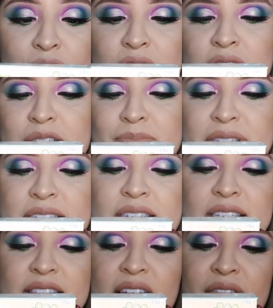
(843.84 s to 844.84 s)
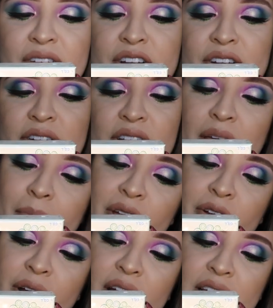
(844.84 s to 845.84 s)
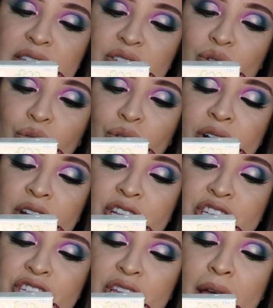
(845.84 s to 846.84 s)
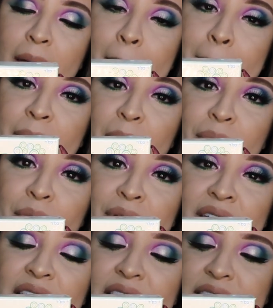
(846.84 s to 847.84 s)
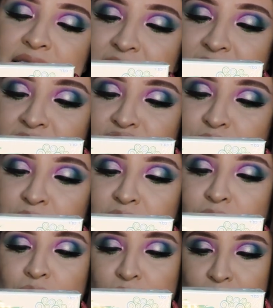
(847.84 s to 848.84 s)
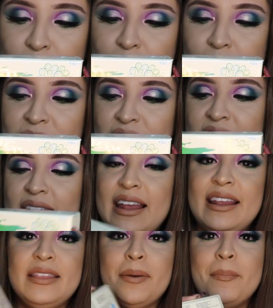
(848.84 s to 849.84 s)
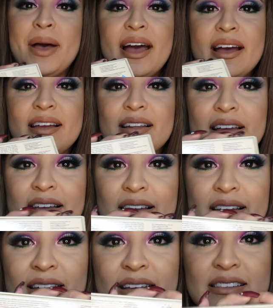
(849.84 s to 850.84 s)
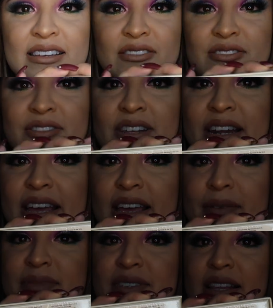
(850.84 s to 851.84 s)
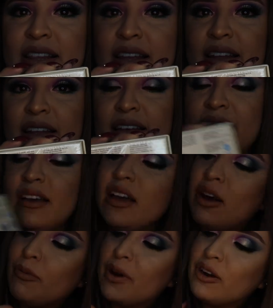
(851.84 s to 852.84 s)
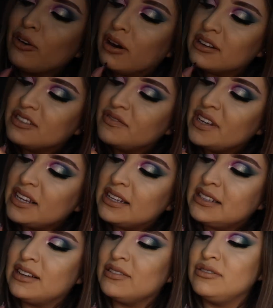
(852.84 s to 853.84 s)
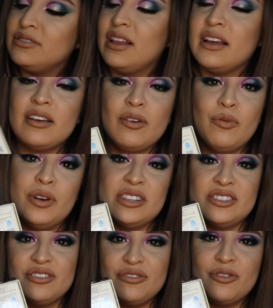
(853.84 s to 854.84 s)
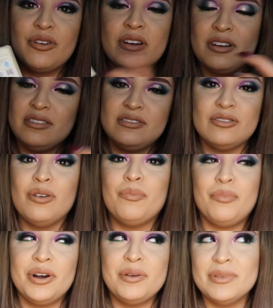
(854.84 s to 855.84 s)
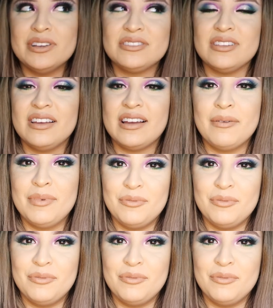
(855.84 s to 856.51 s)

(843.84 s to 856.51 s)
eucalyptus, lavender, lemongrass, orange, peppermint, and tea tree oil. And in the back, like it tells you the names and then like right across of it, it tells you like what it's good for. So pretty much like I've